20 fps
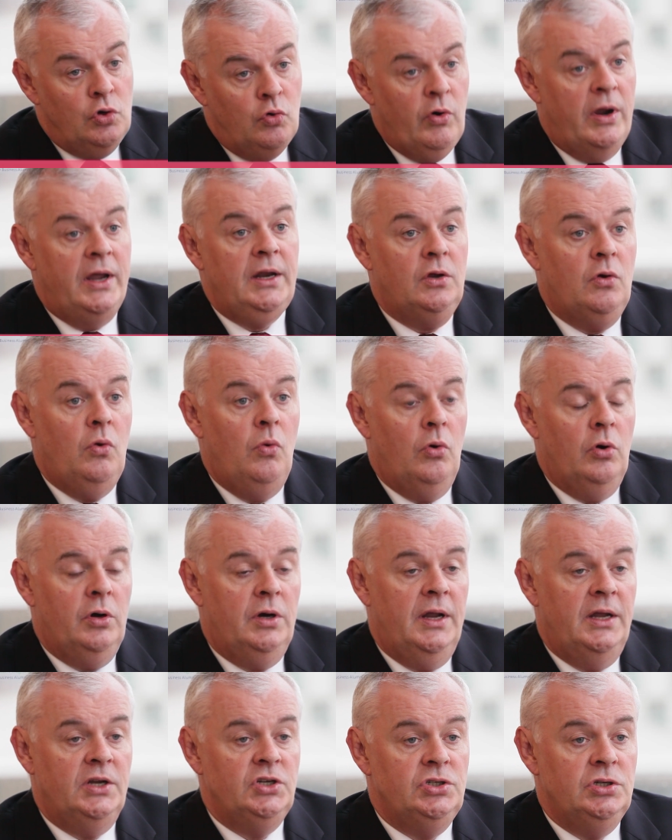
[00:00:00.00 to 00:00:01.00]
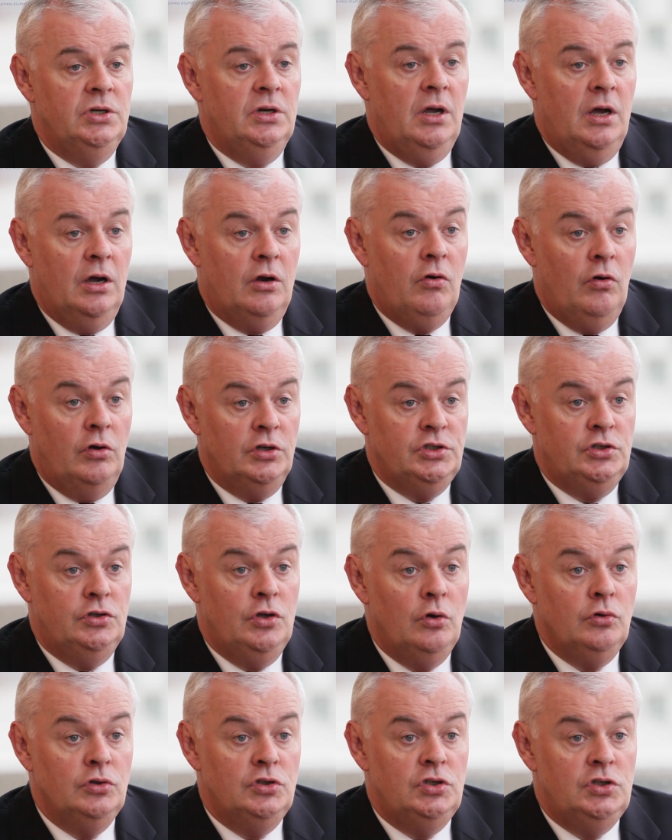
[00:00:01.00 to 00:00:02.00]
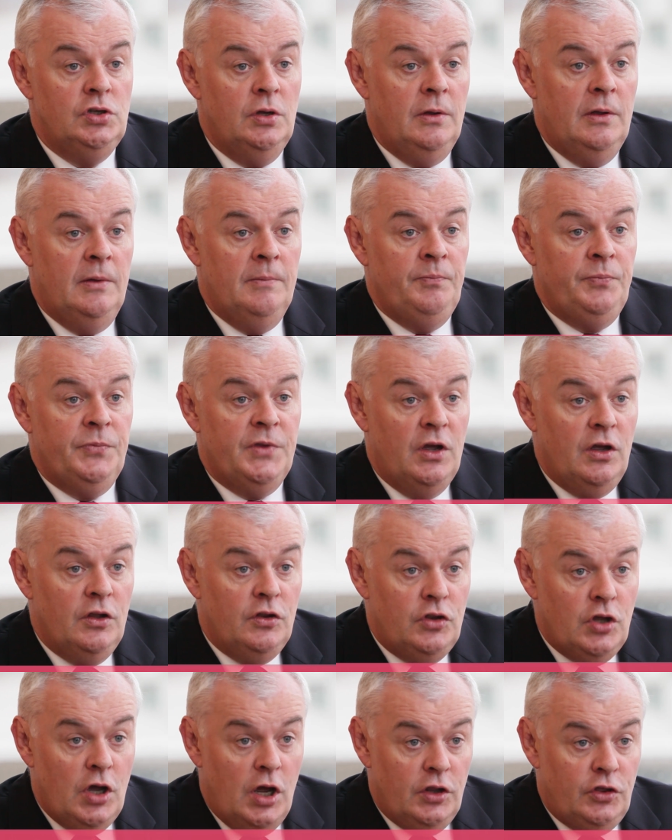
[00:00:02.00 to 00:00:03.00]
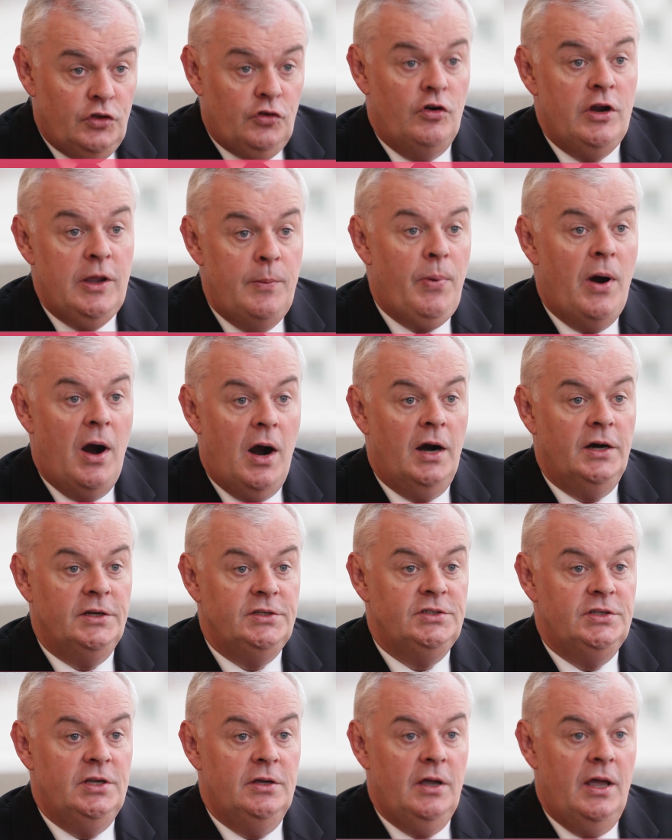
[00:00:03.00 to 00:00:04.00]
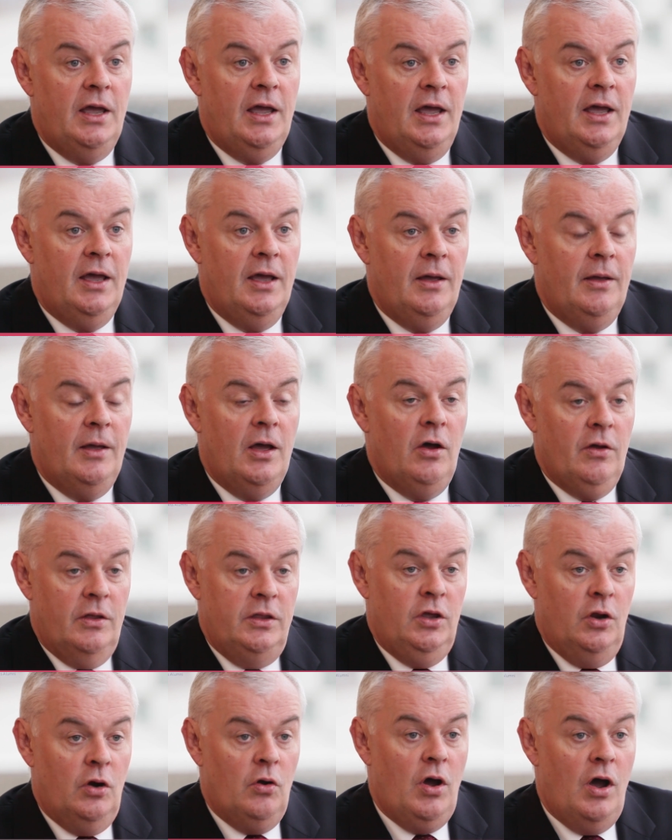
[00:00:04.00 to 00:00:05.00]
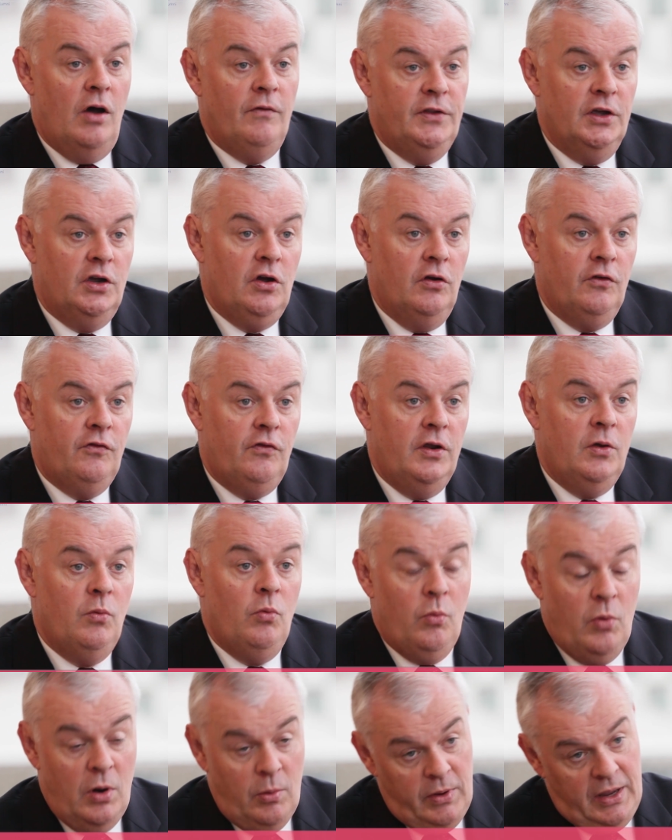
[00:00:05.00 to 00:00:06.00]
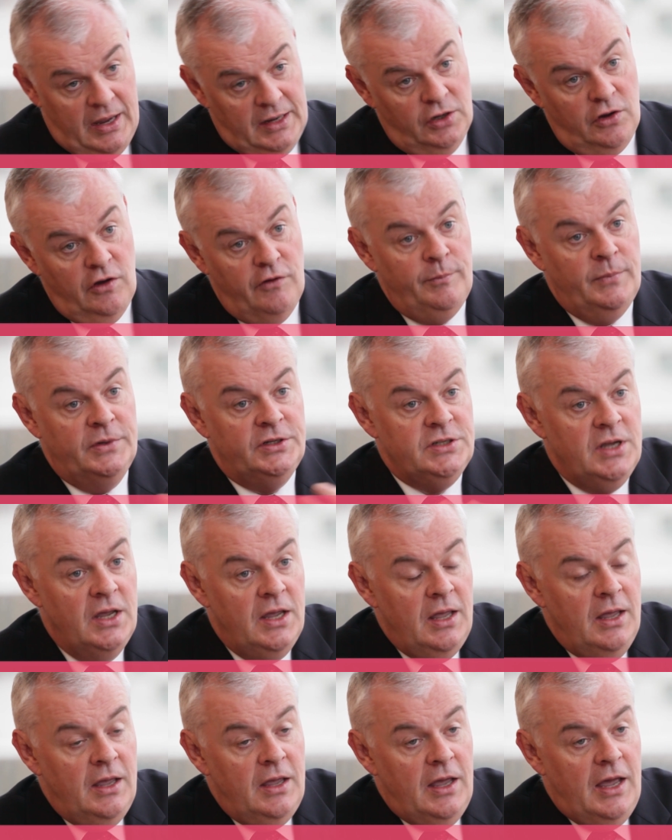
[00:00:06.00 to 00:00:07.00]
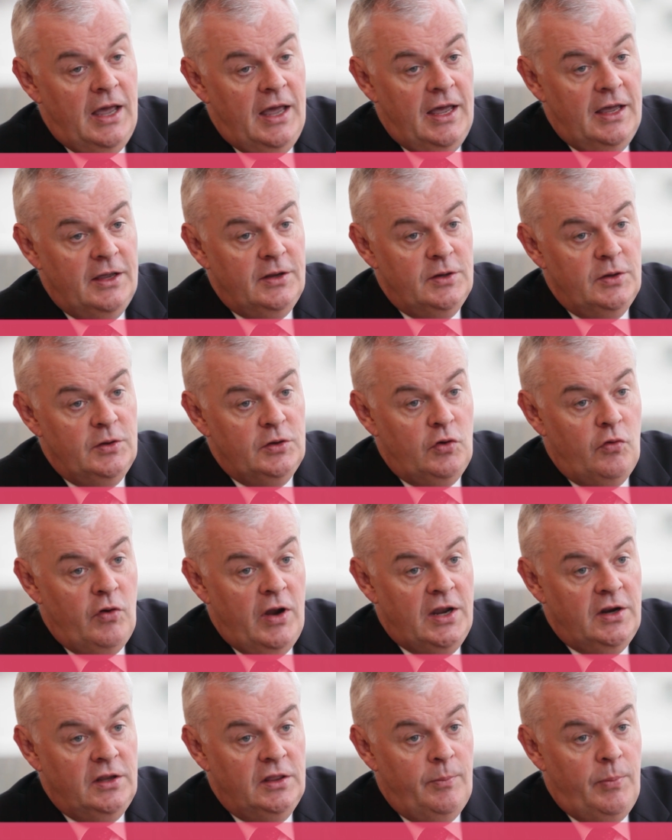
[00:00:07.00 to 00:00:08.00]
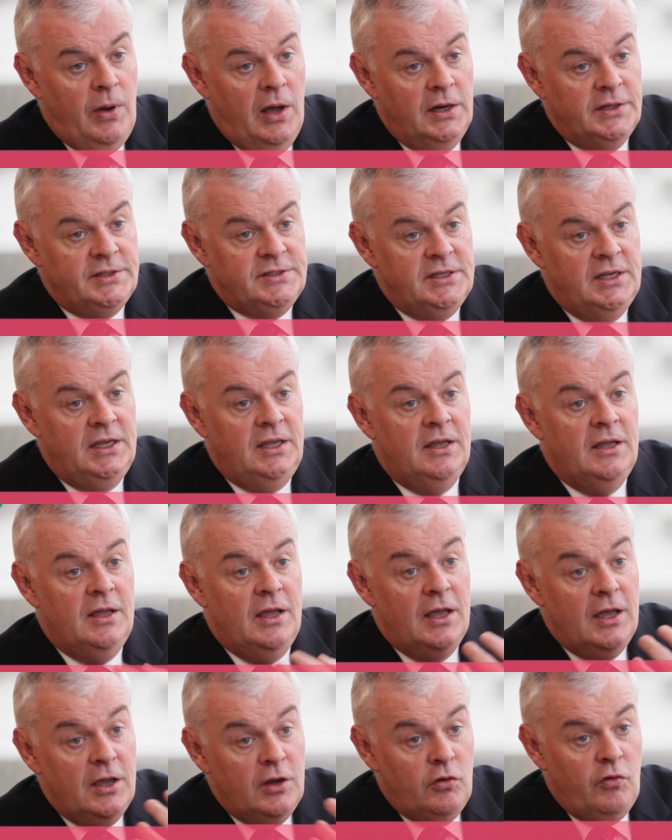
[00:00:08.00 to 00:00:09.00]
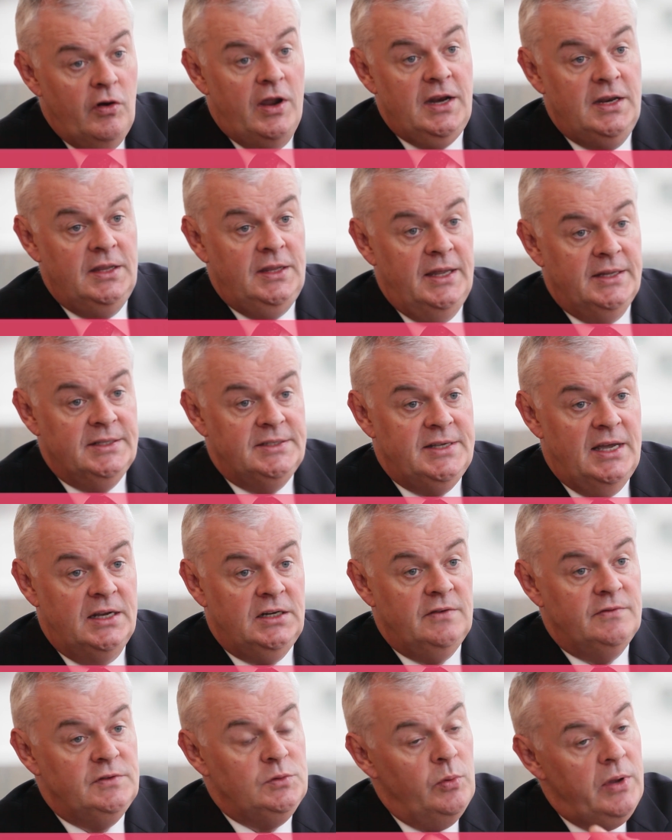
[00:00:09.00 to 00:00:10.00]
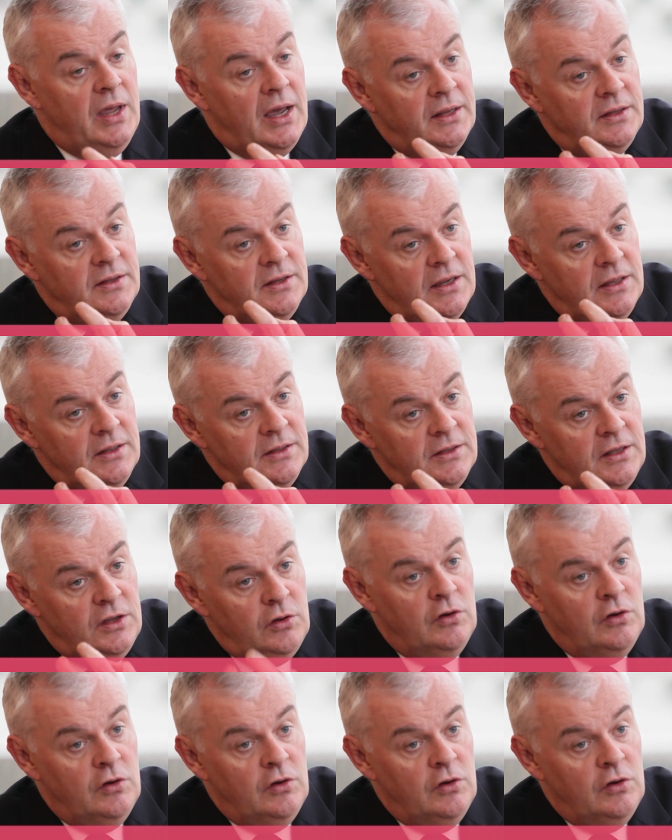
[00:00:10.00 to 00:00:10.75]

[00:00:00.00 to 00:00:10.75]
great coordination across those three parts, you know, of the country, where we had government creating the policy, creating the incentives, we had the